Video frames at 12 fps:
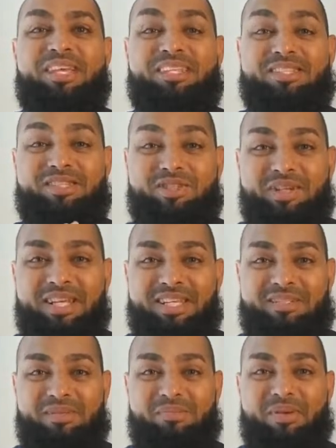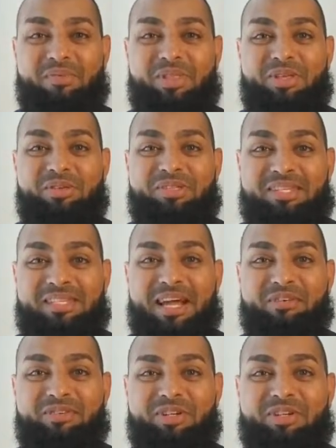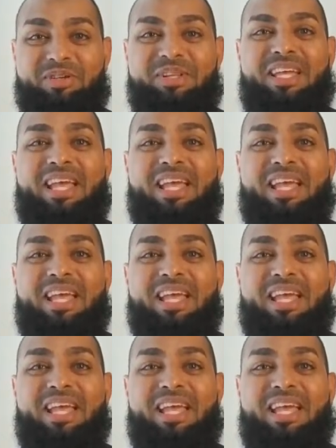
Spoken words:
So nice to be with you this afternoon.